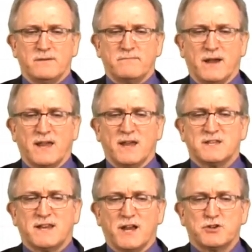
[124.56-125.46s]
Again,
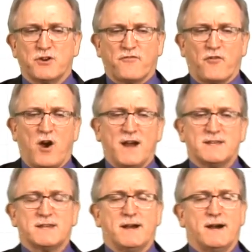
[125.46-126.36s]
statute of
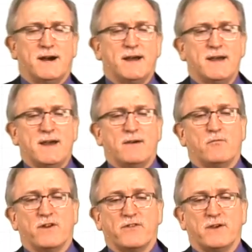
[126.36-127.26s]
frauds
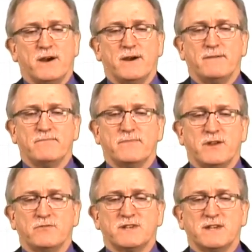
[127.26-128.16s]
with the
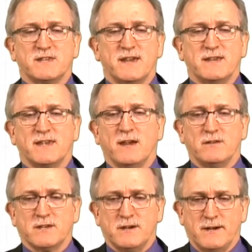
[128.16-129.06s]
UCC
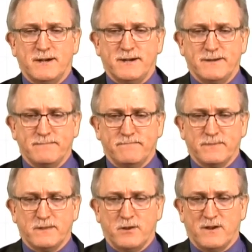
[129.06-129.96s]
sales law
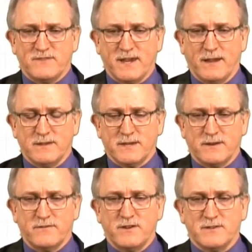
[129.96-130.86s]
of sales
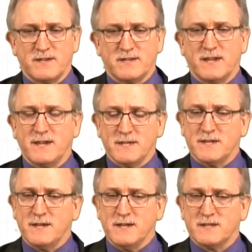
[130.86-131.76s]
under the UCC
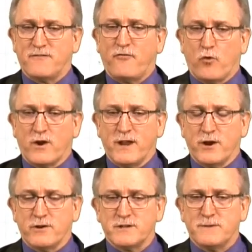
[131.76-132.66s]
is 4
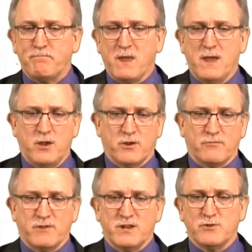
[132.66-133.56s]
years. You
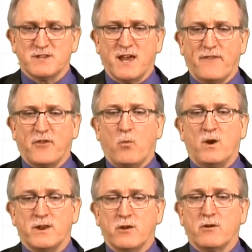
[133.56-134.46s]
can reduce that to
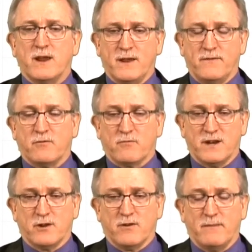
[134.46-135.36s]
1 year in the
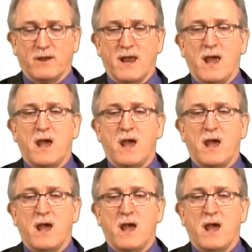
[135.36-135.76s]
written agreement.